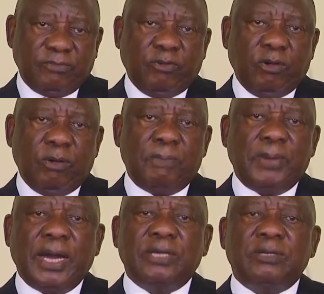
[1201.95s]
form
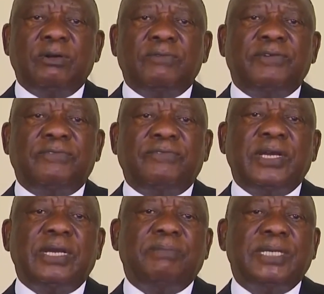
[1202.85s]
part of a
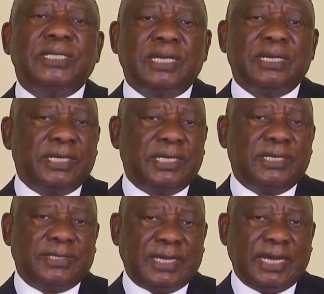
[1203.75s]
fundamental
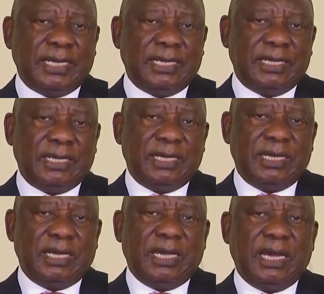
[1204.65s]
redesign
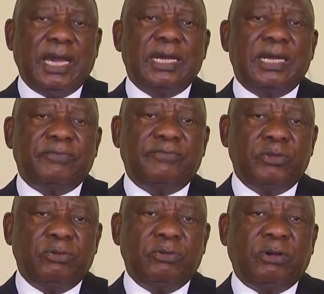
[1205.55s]
and
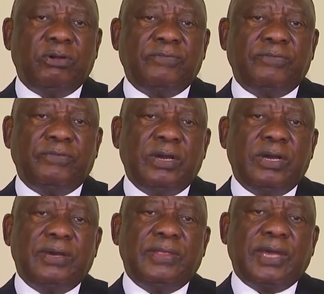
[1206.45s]
review of
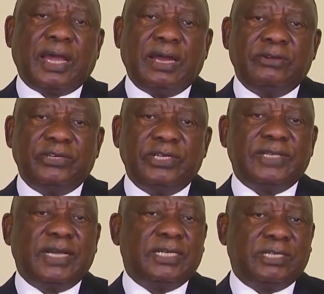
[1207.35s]
the
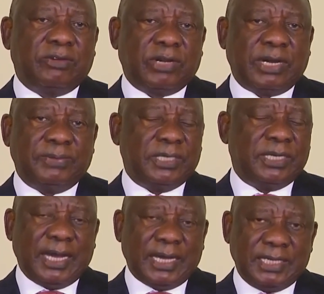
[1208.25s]
country's anti
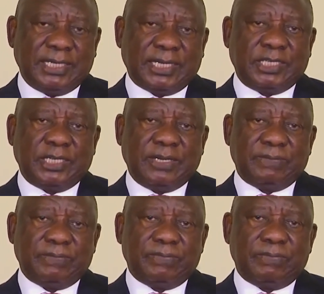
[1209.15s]
corruption architecture.
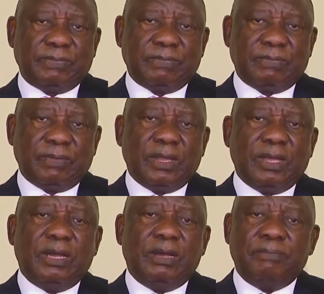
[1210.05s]

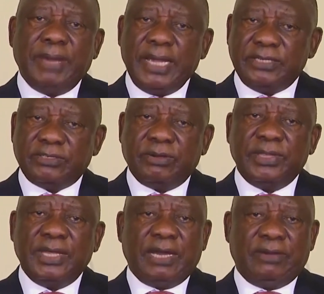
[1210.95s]
Based
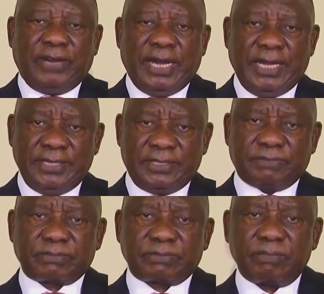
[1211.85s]
on the advice
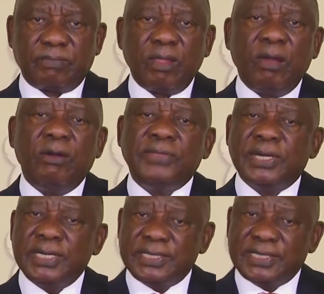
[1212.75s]
of
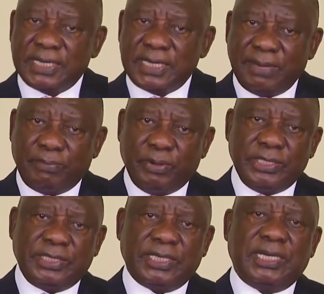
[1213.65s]
the recently
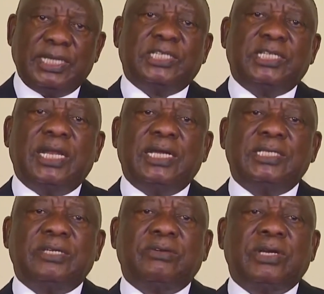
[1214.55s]
appointed National
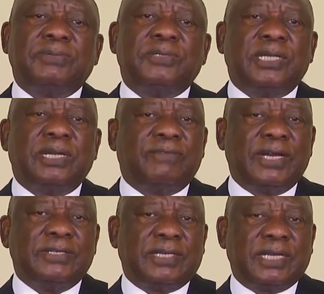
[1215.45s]
Anti Corruption
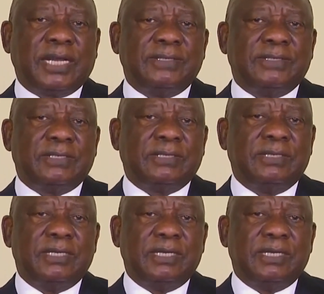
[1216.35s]
Advisory Council,